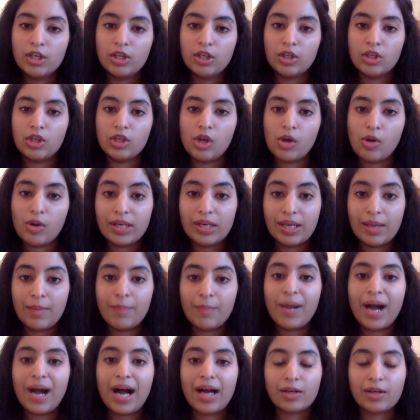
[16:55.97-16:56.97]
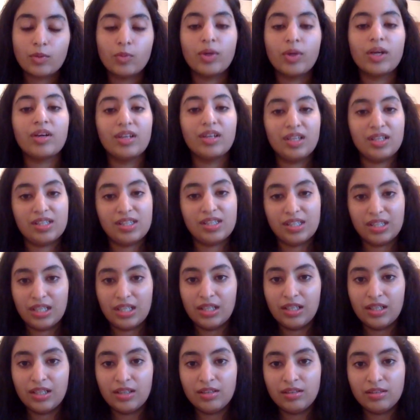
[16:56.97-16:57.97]
an impact where it is
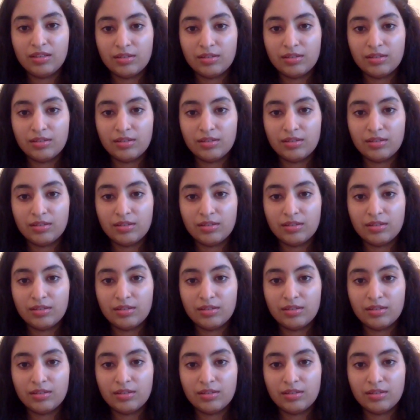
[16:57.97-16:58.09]
needed.